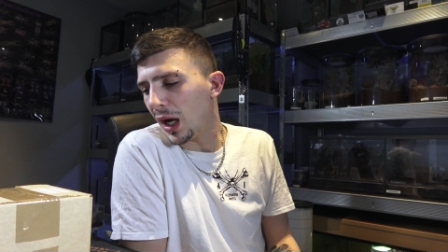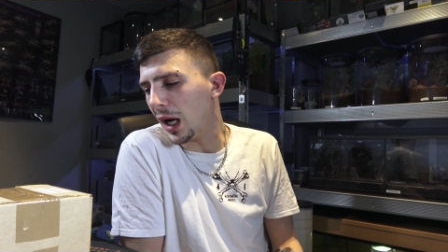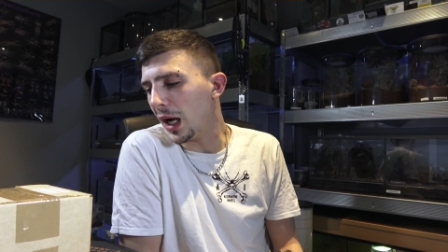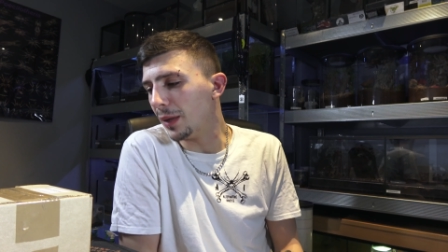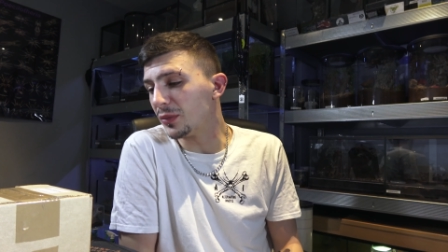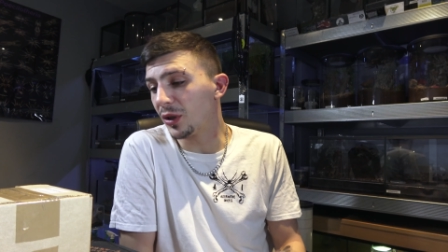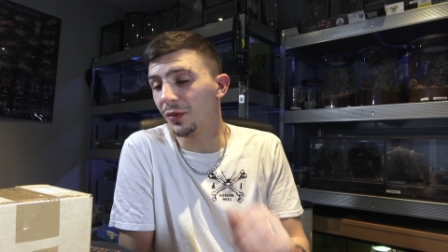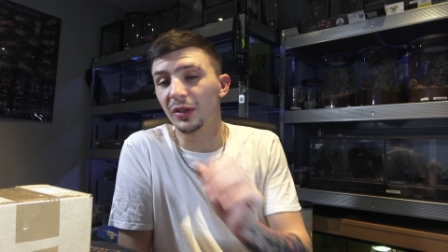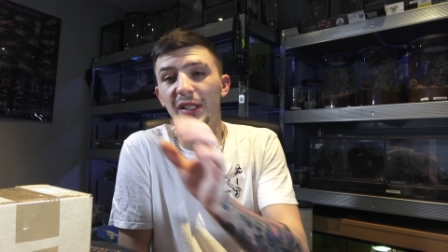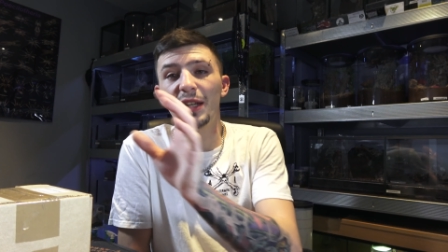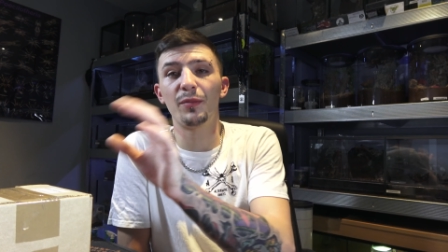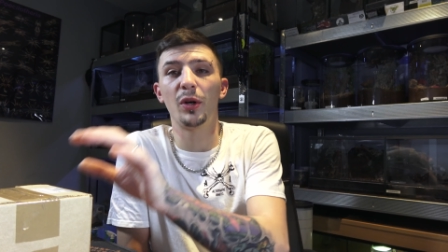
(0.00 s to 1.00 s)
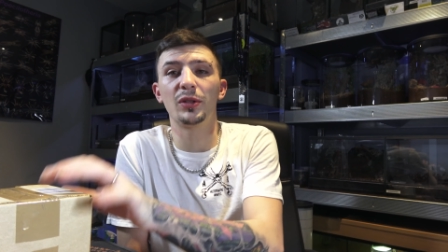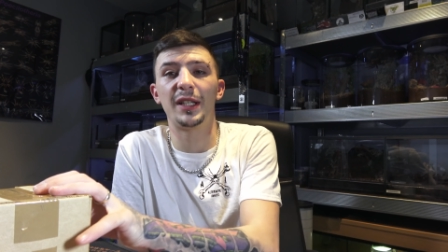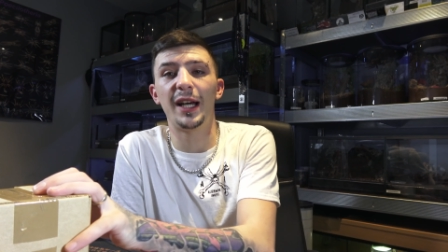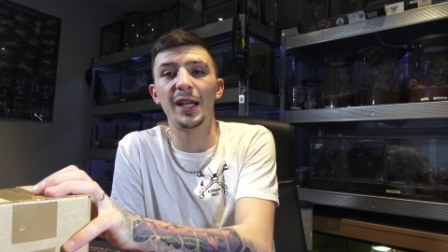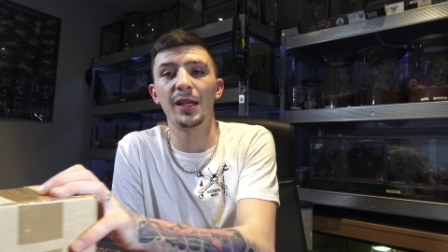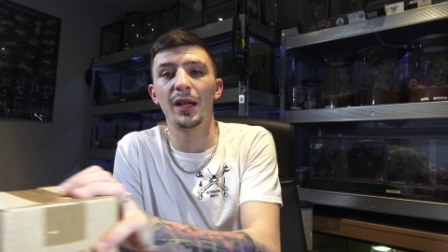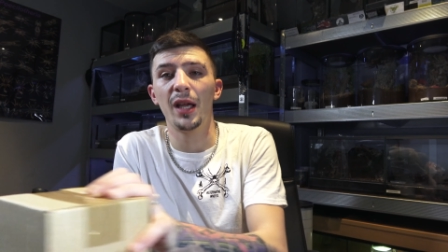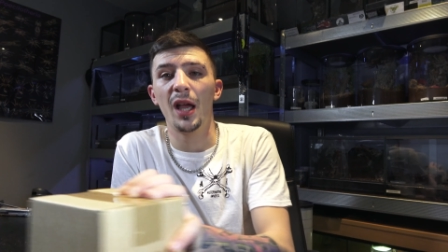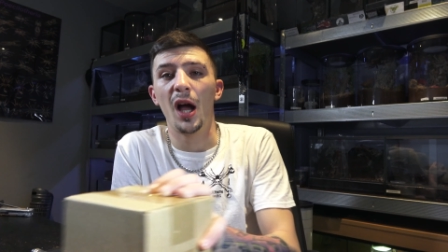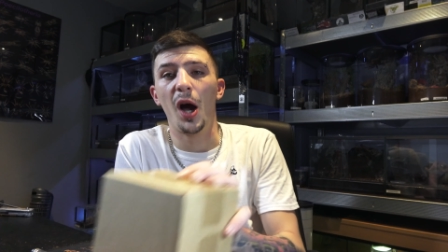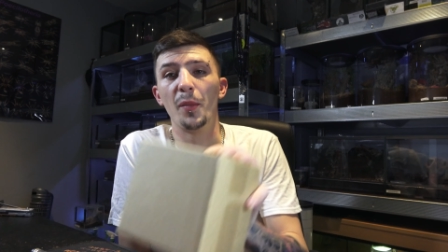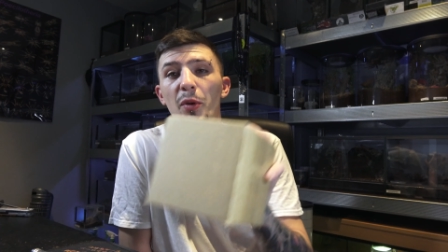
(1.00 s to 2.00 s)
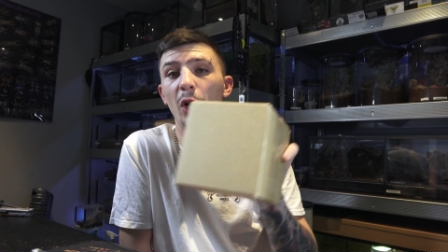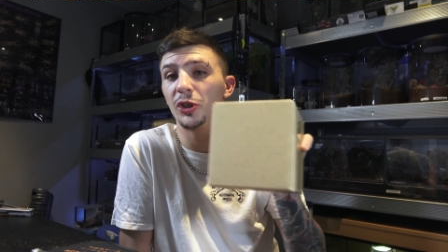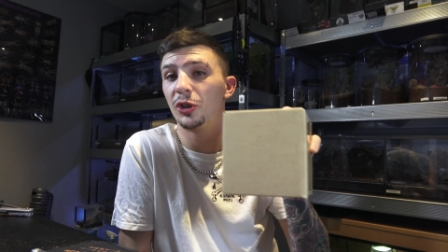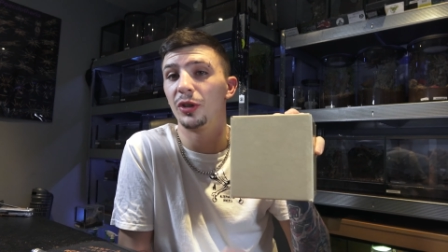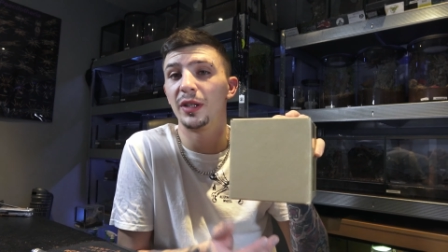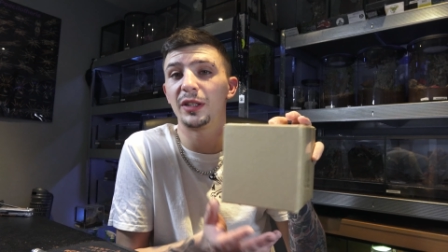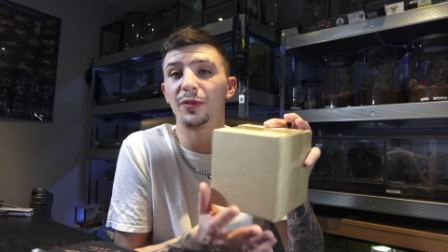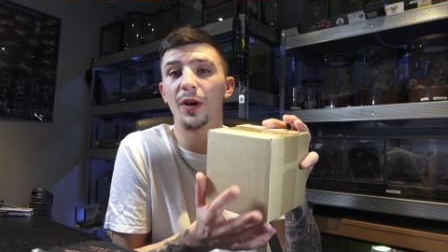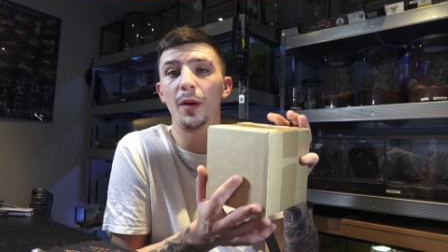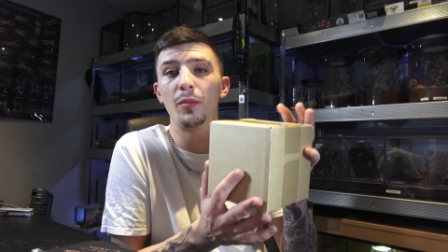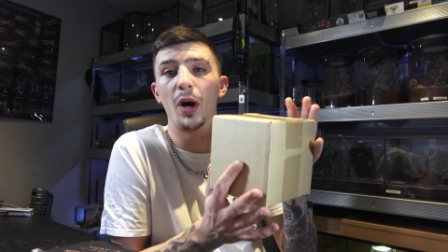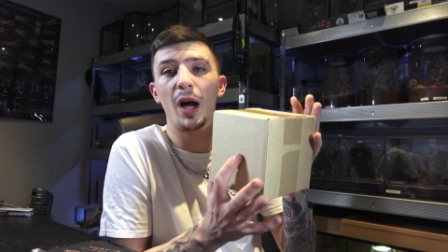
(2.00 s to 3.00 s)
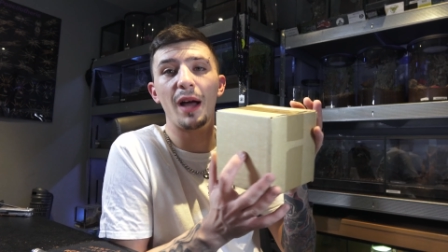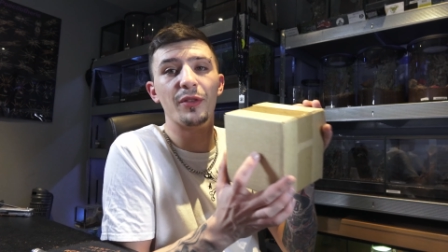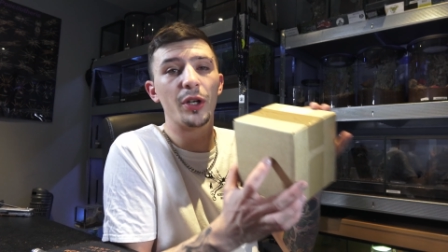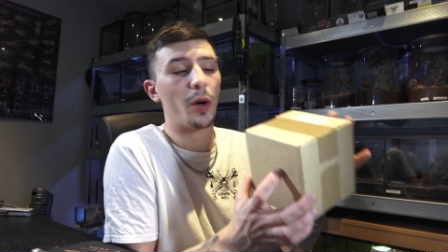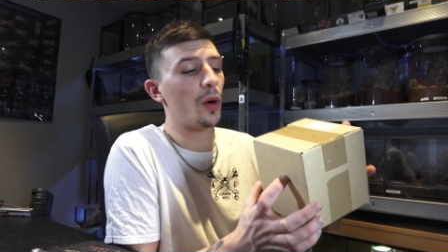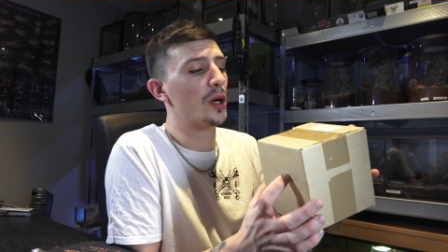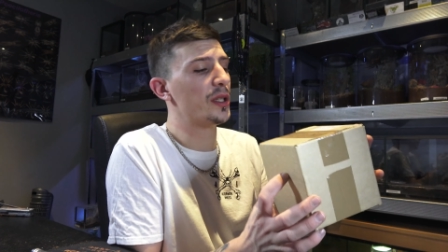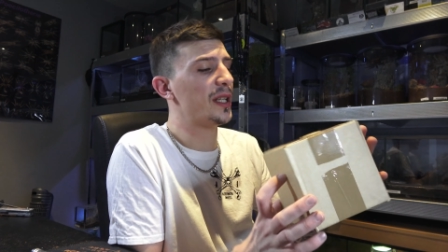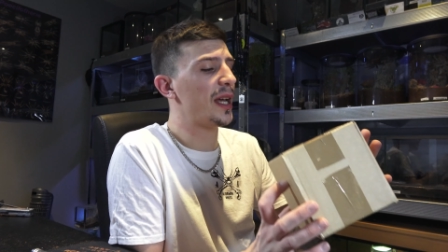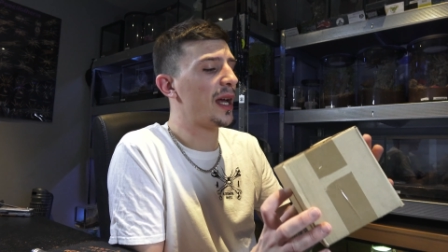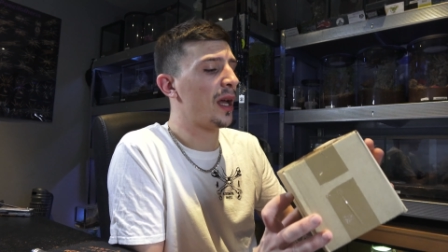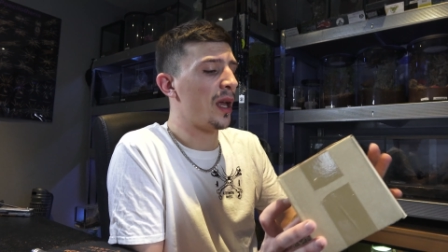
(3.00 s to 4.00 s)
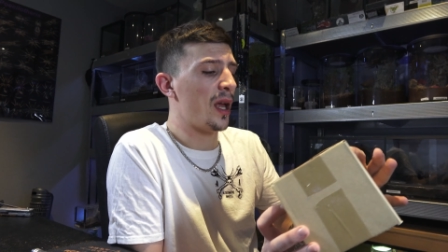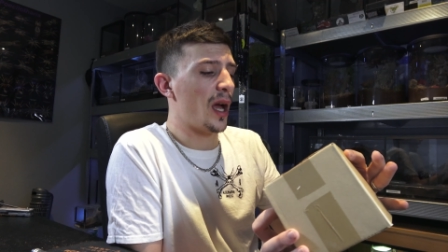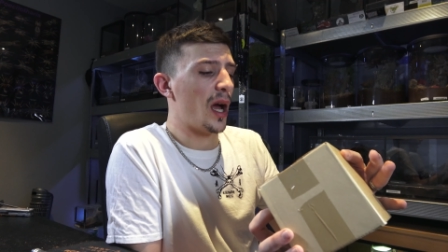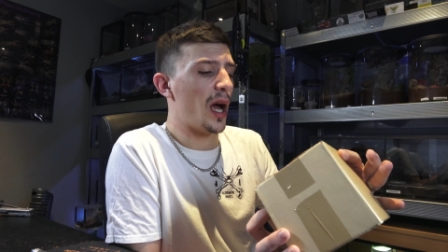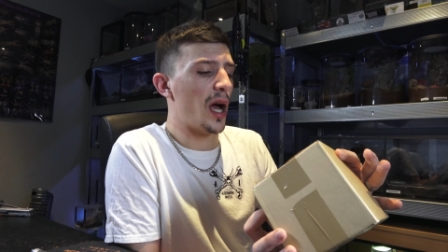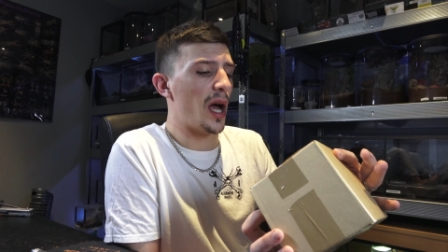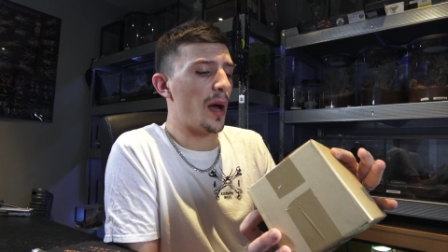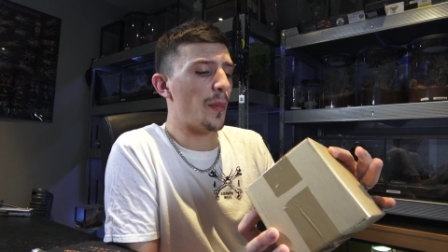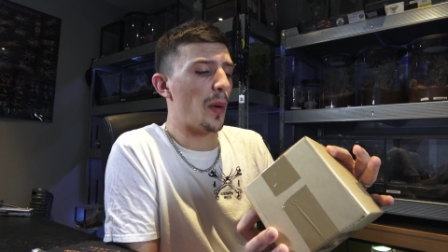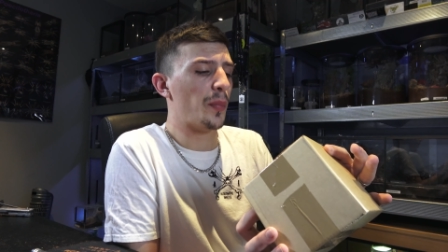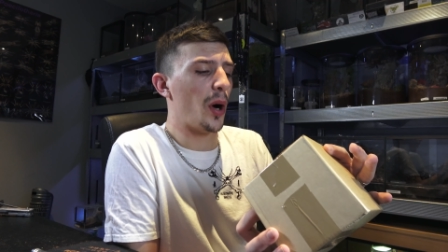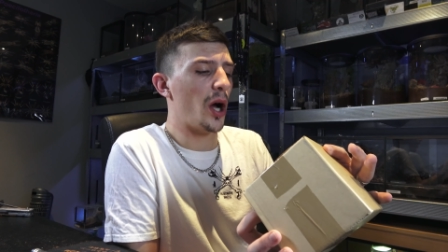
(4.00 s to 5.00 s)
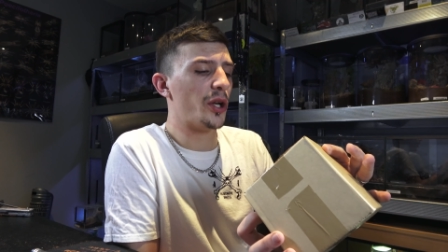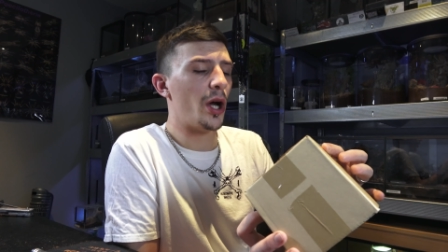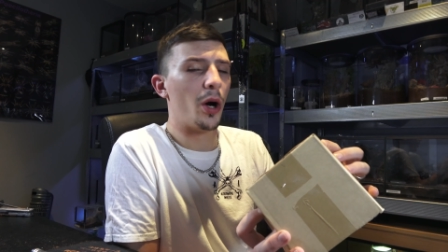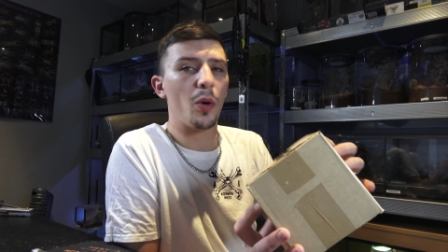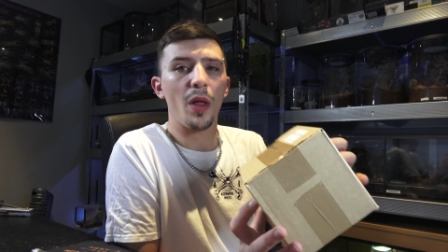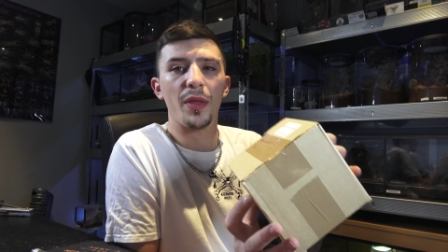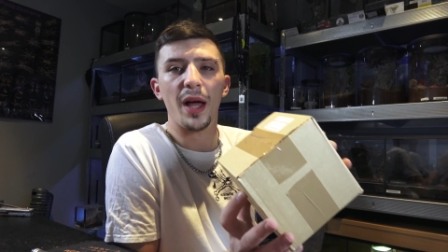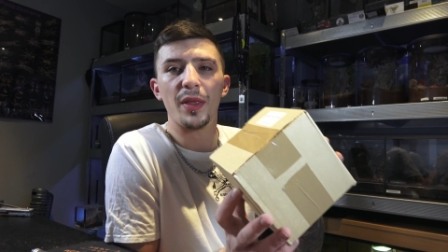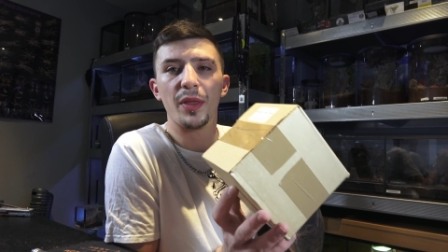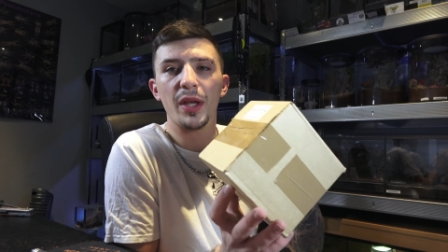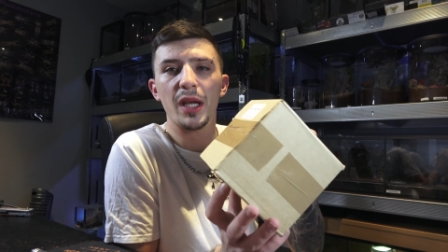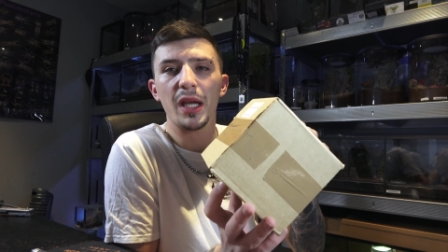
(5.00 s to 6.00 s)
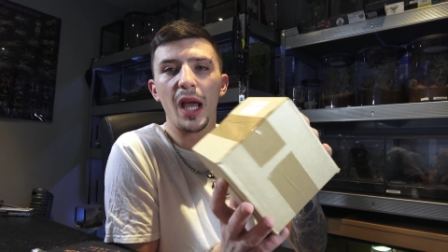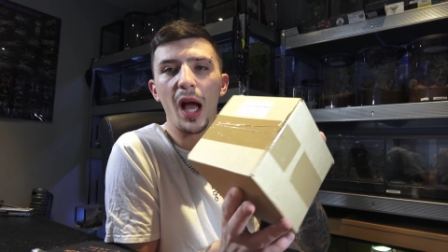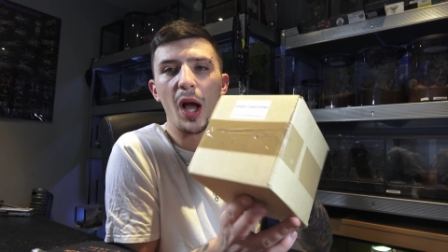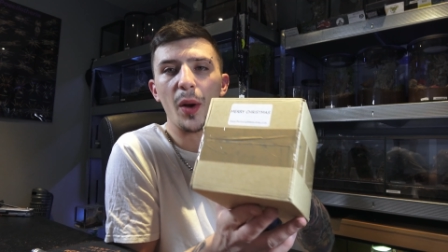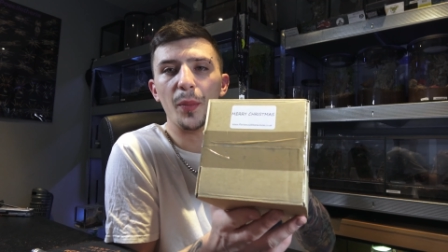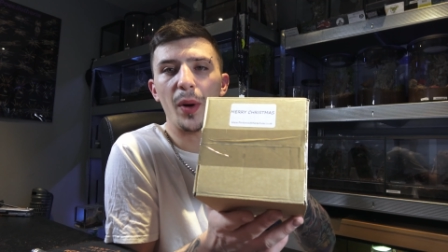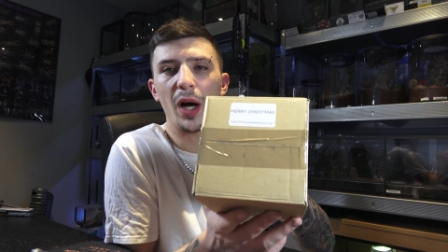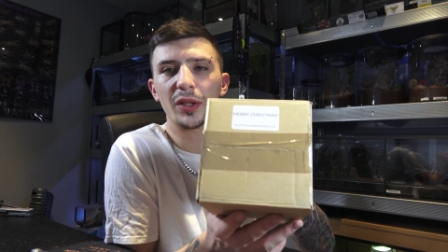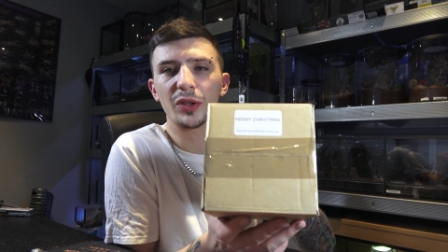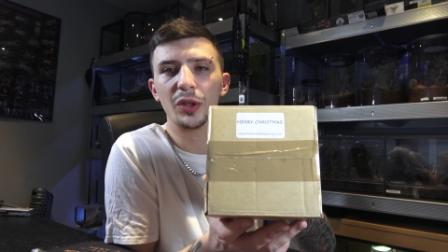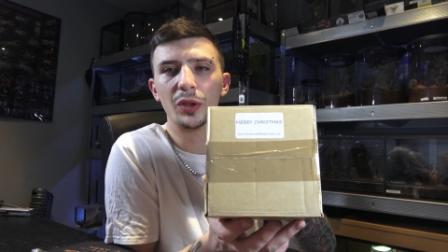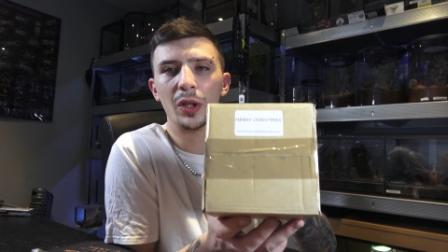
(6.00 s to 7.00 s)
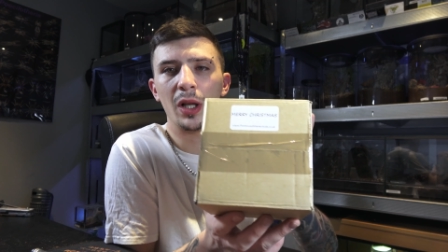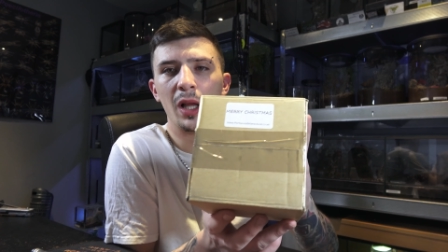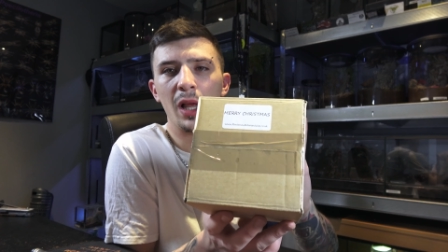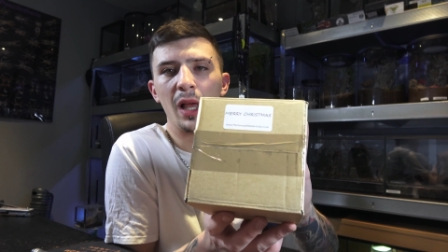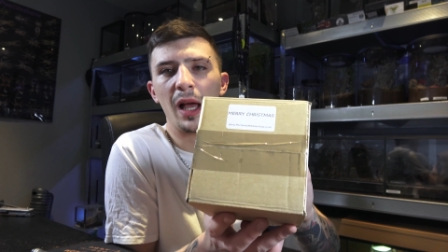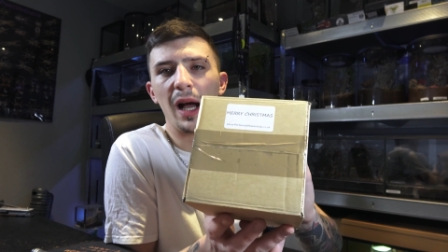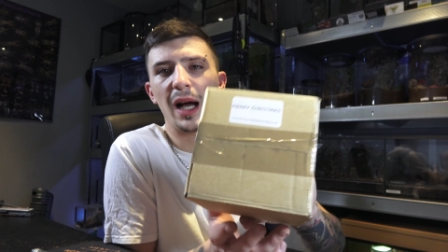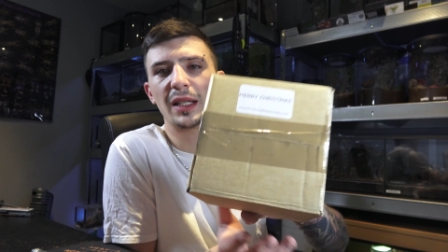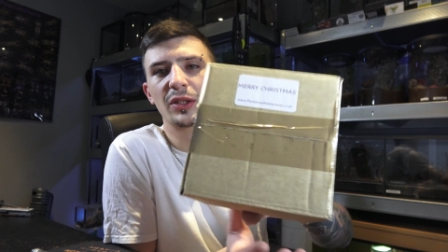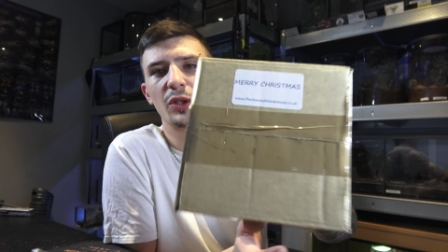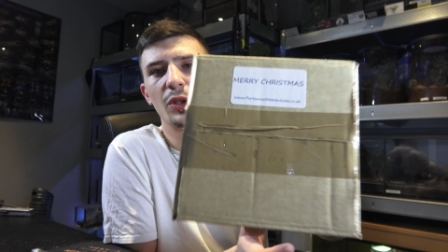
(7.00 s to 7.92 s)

Um, so I've received mine today. I'm not sure who it's from, I have no idea, um, but I know that the parcel has